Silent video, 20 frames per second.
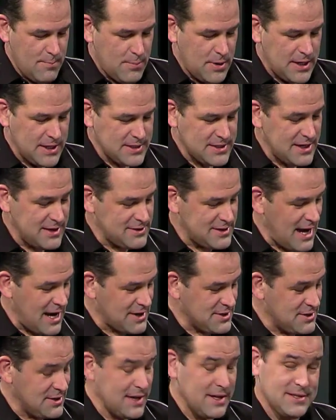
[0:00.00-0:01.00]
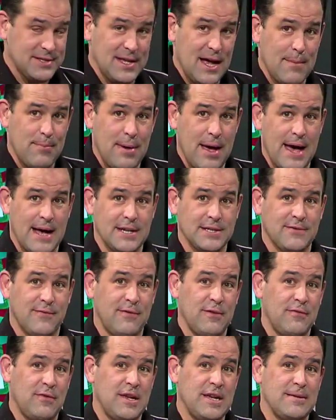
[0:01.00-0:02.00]
But it's actually not bad. It's
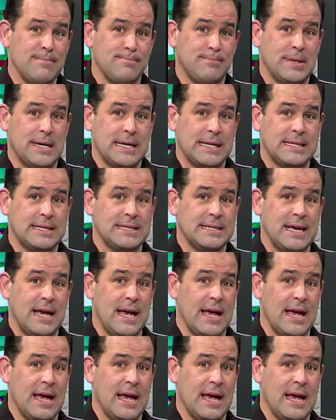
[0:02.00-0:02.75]
$15